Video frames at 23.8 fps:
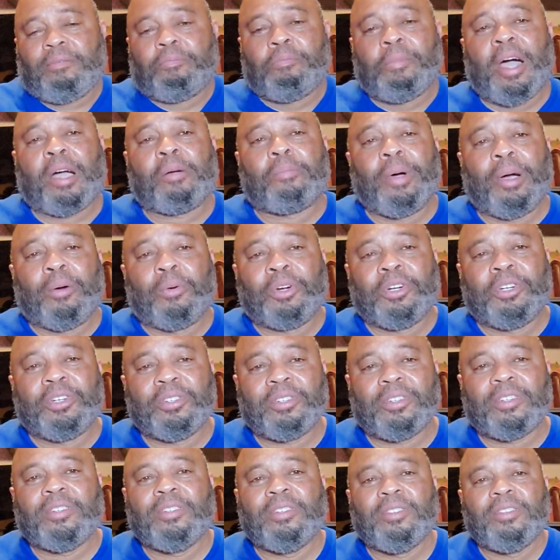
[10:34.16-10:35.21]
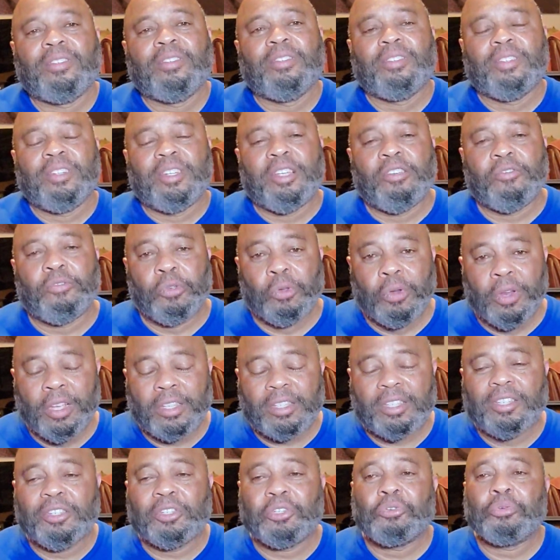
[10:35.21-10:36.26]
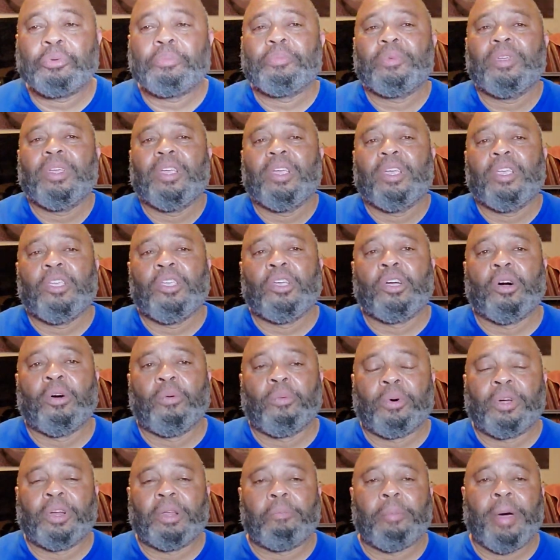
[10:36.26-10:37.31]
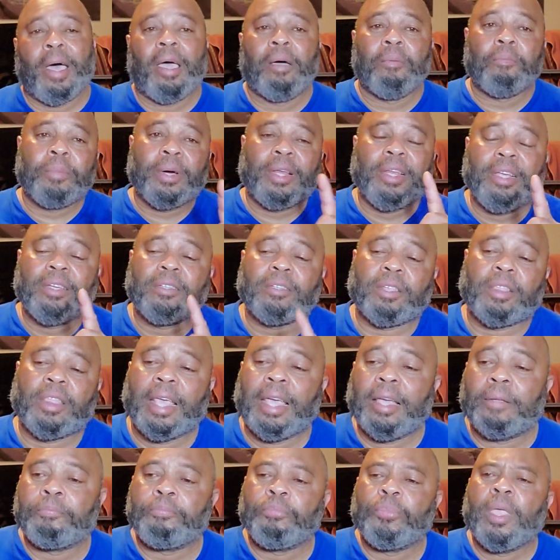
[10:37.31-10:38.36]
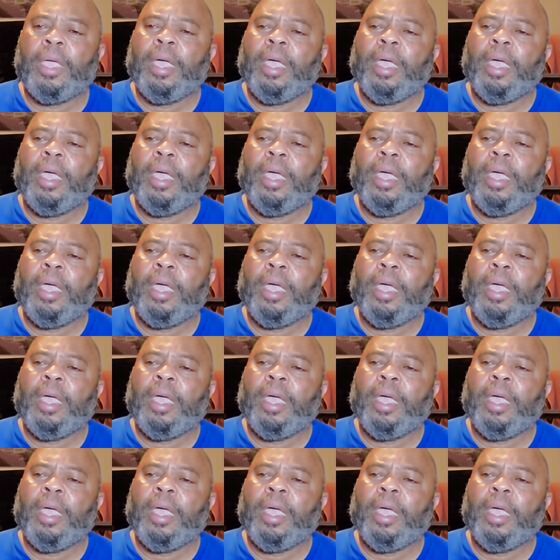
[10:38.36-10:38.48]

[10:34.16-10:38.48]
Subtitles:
Mark my words. If you listen to them, you're going to want to buy them. But here's the thing.